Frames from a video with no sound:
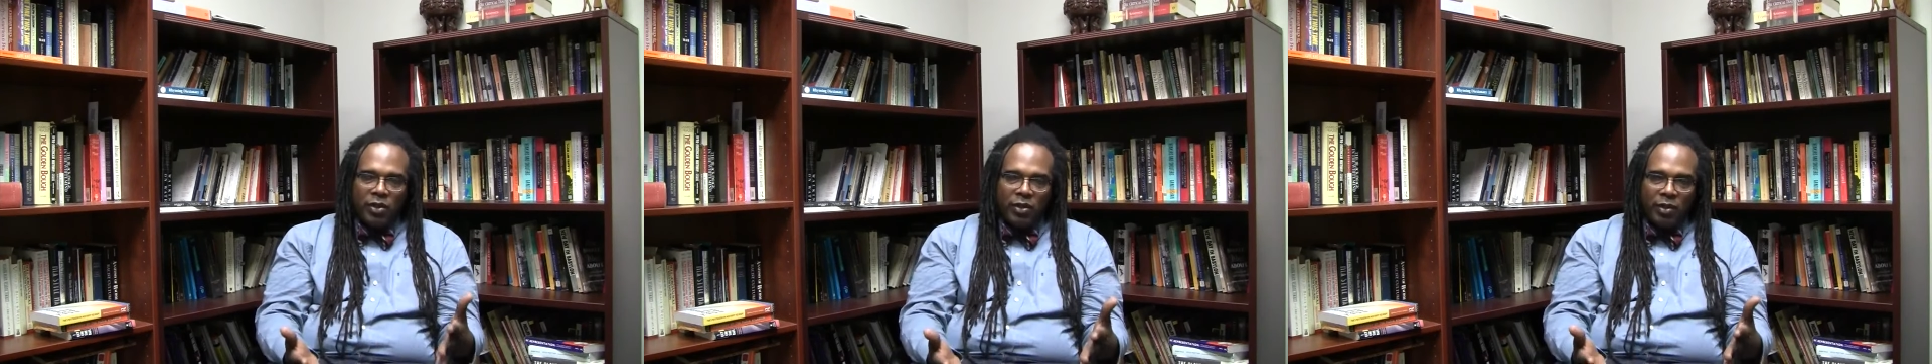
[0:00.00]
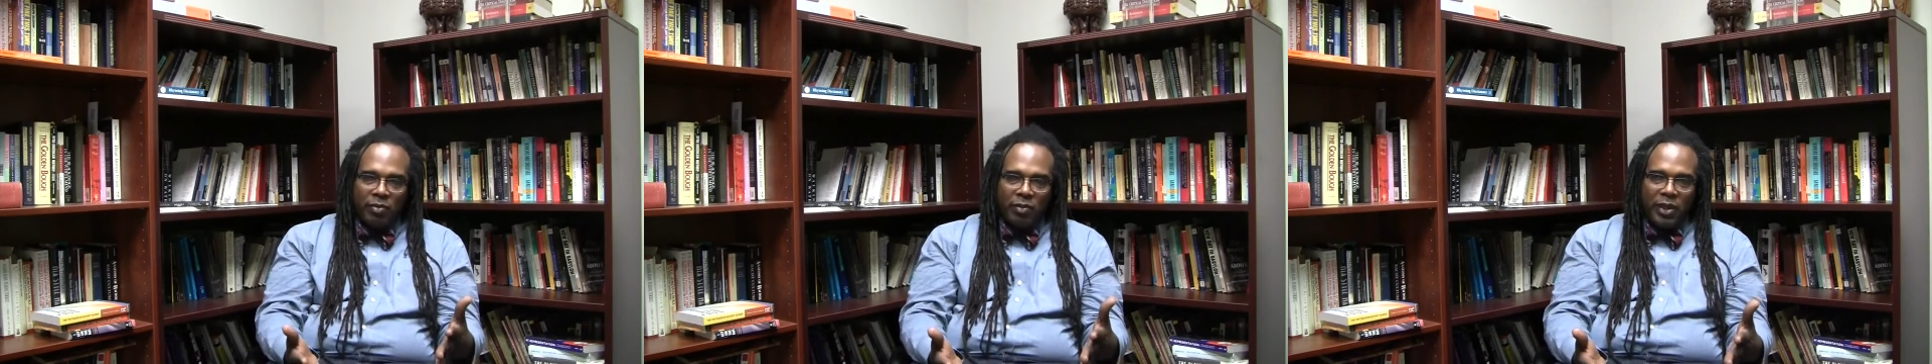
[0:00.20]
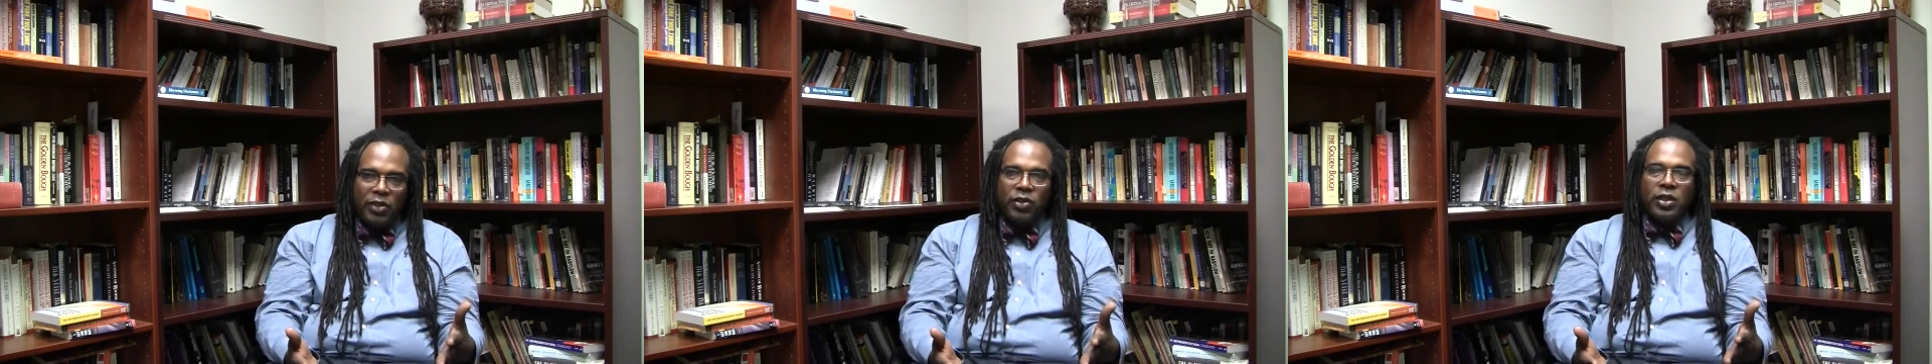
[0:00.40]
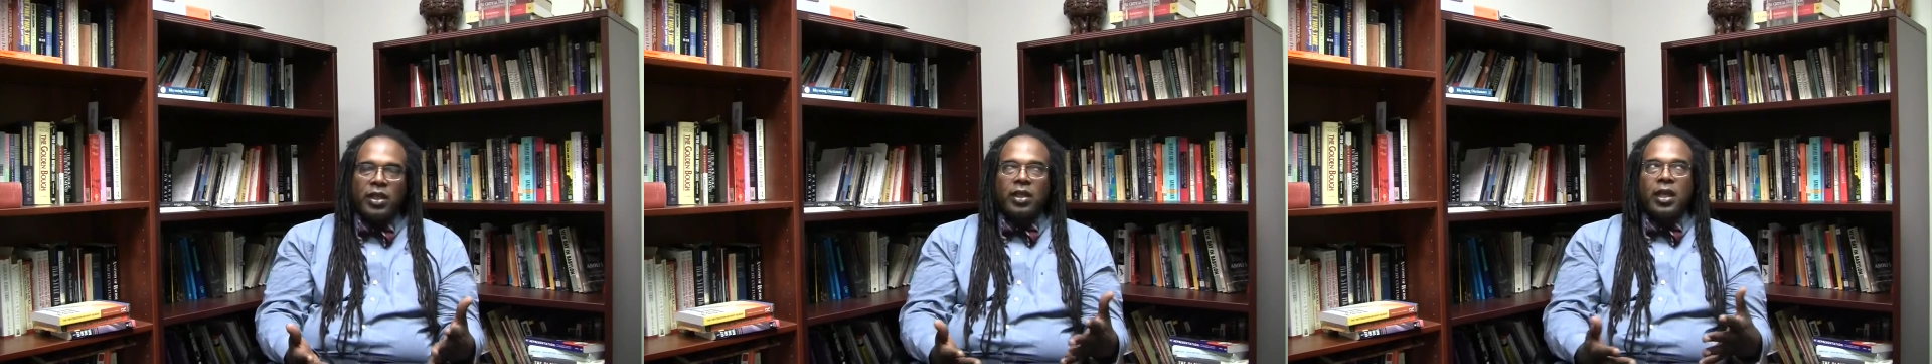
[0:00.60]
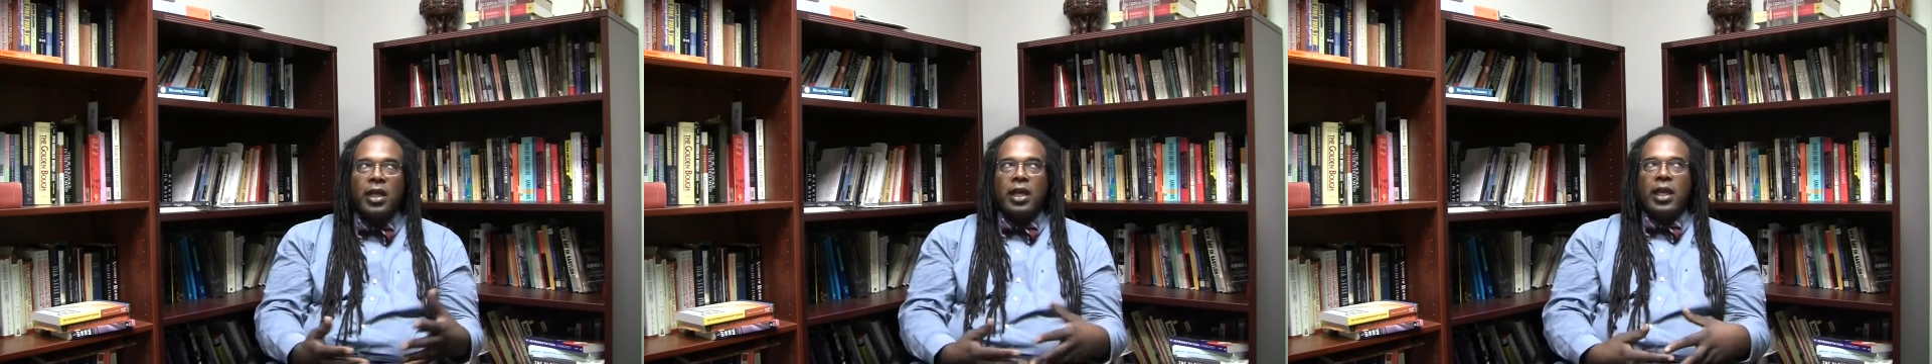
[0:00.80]
to the
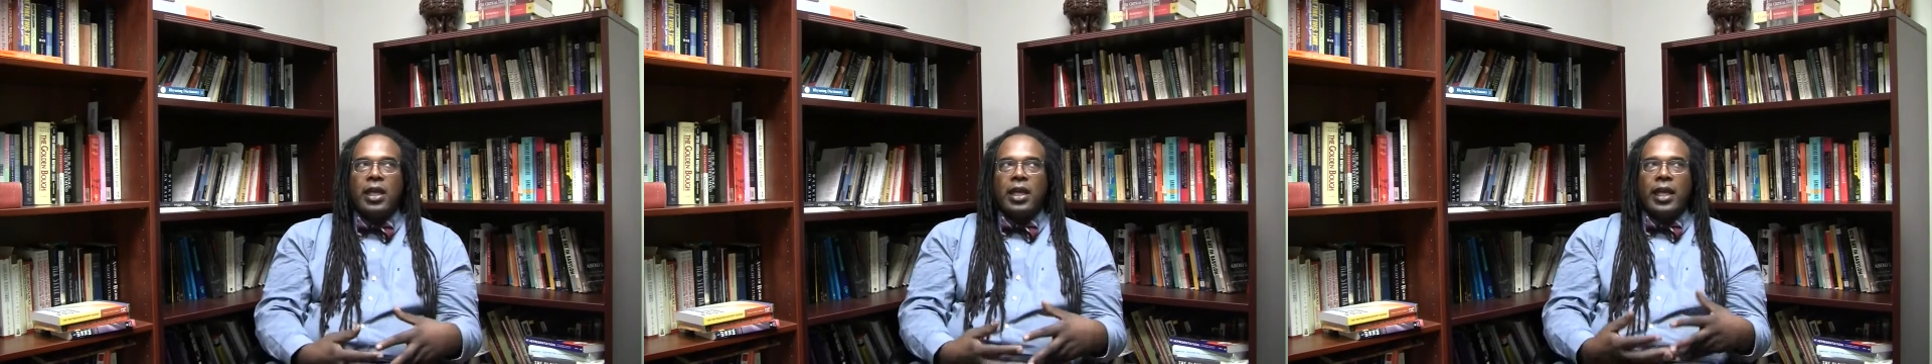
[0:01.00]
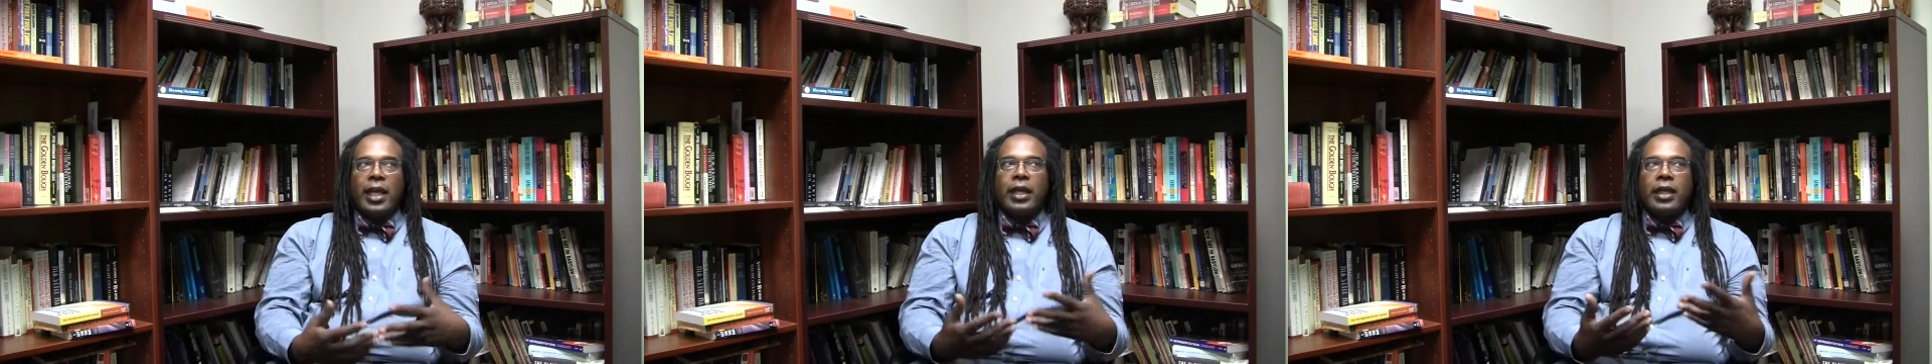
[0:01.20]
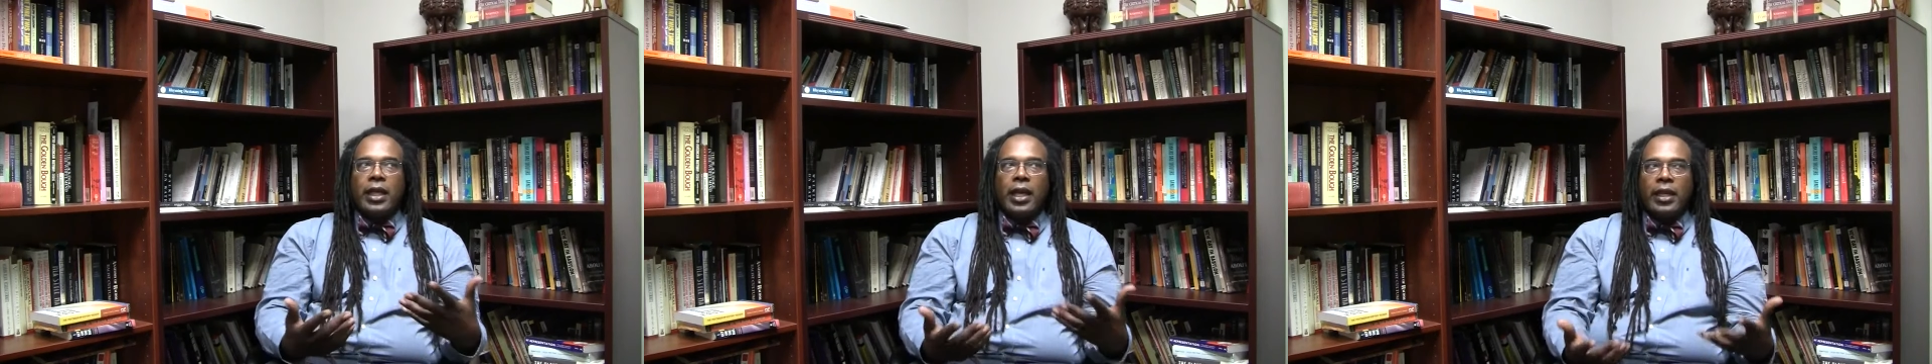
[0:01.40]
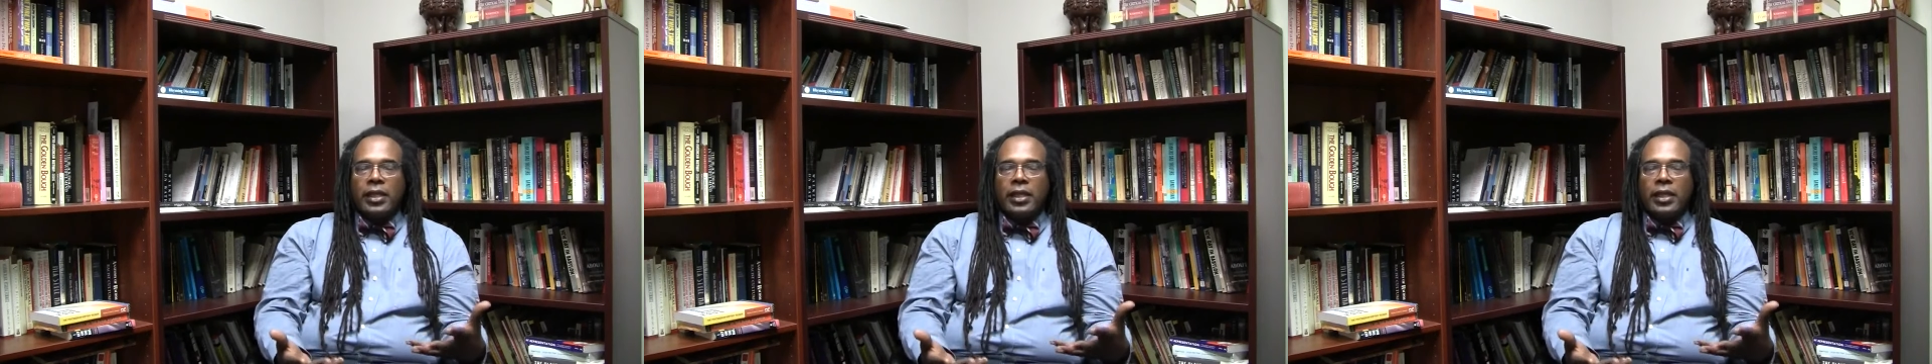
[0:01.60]
mission and,